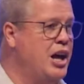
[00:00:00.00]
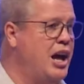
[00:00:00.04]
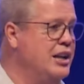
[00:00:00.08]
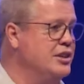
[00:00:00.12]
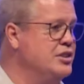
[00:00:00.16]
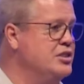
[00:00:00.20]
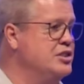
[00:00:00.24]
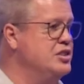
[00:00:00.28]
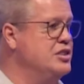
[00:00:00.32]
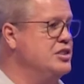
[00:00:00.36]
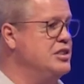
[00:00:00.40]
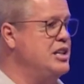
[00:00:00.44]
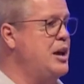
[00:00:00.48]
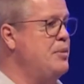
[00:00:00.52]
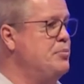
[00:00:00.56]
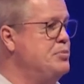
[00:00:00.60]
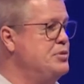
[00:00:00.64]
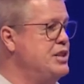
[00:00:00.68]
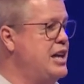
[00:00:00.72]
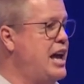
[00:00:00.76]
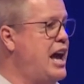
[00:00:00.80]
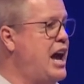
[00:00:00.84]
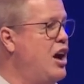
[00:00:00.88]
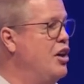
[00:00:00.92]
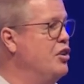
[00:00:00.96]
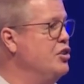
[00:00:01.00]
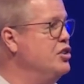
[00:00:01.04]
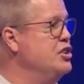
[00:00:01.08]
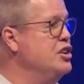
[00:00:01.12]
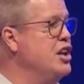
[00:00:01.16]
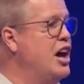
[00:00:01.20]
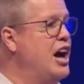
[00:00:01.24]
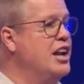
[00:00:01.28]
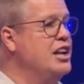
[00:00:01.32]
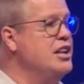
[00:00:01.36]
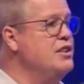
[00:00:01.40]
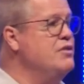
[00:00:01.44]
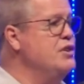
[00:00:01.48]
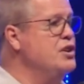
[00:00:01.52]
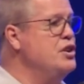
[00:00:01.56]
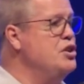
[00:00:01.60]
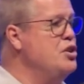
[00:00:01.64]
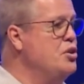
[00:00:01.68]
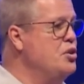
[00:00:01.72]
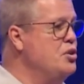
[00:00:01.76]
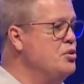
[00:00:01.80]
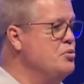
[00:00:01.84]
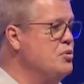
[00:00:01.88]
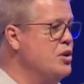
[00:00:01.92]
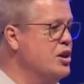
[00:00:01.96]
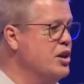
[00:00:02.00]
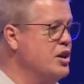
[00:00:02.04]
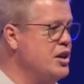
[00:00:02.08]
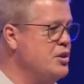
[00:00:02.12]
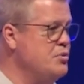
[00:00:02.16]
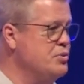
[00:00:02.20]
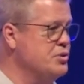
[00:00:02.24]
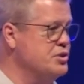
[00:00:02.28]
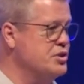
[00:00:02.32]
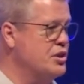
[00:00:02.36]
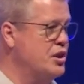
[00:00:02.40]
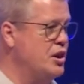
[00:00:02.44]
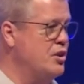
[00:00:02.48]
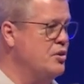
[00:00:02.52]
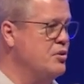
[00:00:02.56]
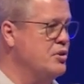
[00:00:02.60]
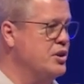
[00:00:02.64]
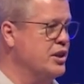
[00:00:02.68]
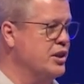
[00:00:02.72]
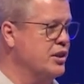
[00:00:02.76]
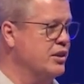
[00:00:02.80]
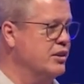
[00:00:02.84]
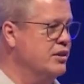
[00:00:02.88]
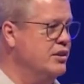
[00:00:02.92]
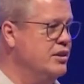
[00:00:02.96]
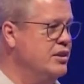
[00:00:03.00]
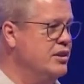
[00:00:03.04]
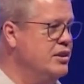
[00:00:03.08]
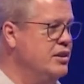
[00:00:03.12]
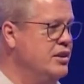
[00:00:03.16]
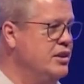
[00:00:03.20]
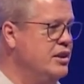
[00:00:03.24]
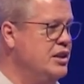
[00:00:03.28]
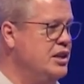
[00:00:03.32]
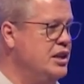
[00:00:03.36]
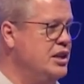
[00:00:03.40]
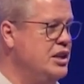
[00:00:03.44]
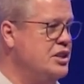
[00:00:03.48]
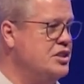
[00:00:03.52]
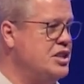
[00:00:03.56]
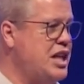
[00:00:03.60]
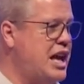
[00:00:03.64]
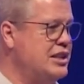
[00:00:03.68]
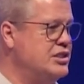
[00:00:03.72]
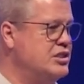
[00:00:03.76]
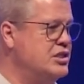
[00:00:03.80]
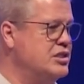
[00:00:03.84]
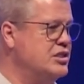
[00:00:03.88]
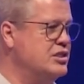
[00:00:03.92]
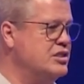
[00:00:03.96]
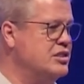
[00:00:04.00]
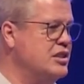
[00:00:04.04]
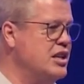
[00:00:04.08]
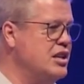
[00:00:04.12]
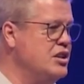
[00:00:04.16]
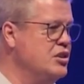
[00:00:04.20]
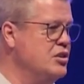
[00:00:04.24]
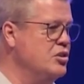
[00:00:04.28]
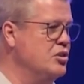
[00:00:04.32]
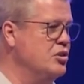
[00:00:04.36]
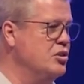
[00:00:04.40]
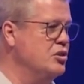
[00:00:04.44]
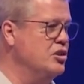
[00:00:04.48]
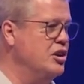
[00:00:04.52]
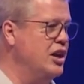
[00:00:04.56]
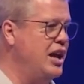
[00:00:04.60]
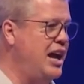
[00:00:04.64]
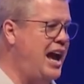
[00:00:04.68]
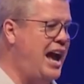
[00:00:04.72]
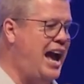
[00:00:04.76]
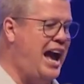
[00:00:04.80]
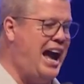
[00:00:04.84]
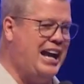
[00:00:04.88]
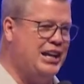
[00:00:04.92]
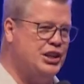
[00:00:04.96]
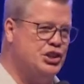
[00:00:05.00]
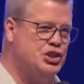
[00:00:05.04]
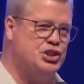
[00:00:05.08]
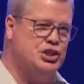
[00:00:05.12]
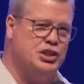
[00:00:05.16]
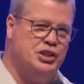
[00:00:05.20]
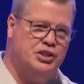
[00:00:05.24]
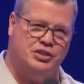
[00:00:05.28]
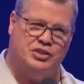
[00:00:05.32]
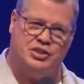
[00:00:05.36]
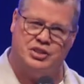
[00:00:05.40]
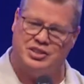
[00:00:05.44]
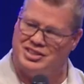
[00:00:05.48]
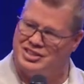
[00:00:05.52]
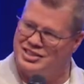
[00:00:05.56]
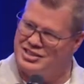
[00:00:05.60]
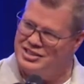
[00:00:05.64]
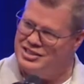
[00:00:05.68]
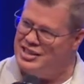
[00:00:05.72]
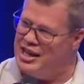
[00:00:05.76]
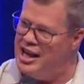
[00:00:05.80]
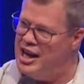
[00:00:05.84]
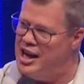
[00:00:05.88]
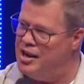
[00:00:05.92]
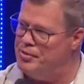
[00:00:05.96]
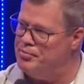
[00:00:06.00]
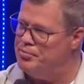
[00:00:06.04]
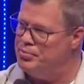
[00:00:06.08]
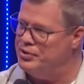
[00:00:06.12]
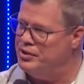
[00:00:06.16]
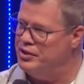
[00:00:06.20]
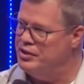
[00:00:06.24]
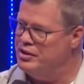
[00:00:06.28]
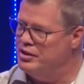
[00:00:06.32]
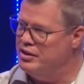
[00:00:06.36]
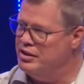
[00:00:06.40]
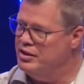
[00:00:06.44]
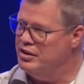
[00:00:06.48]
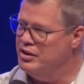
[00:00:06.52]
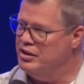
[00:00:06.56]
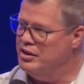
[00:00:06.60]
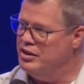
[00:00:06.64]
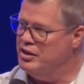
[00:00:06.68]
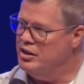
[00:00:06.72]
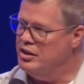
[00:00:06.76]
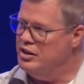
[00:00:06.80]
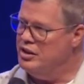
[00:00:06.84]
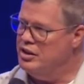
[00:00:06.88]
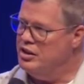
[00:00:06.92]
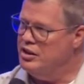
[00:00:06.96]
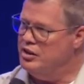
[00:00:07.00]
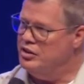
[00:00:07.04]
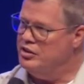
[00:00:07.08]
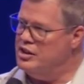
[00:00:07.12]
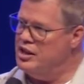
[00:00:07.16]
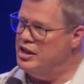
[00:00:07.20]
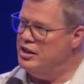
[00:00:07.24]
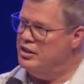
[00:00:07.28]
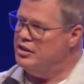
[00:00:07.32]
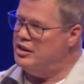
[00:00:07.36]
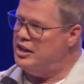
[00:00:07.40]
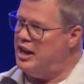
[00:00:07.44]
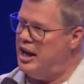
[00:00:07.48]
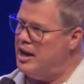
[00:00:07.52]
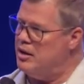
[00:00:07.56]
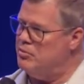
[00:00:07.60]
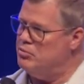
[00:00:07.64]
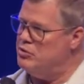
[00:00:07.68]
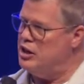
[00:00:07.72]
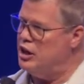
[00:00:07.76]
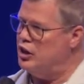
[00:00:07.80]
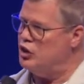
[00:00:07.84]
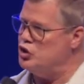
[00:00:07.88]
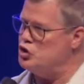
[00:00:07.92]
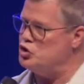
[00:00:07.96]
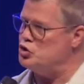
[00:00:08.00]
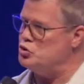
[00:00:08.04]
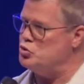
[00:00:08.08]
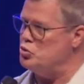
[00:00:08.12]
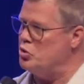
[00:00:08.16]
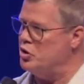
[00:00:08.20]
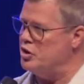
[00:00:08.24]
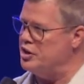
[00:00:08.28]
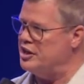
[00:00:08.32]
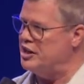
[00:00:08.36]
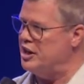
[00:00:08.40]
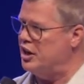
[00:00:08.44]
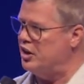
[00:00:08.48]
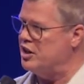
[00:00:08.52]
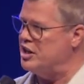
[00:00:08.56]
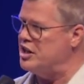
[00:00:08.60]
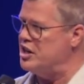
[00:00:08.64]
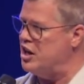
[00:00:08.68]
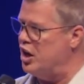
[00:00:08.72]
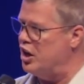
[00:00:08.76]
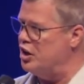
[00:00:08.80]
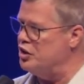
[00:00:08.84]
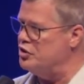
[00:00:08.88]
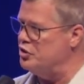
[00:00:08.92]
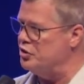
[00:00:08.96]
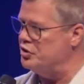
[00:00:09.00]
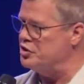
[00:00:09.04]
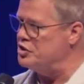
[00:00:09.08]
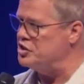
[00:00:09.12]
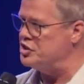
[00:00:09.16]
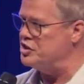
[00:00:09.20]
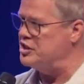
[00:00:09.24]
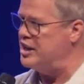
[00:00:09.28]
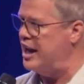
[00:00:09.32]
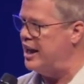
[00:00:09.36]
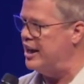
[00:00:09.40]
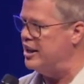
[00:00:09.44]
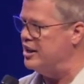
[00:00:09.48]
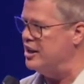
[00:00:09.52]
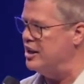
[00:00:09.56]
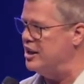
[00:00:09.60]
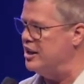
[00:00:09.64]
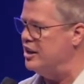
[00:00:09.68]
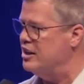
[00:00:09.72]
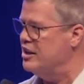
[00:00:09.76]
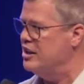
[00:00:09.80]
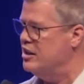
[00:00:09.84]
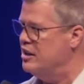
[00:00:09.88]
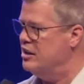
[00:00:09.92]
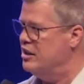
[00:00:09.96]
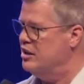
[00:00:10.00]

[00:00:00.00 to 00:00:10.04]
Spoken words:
not stepped out, not even knowing where he was going. That single action step. Then came the extraordinary understanding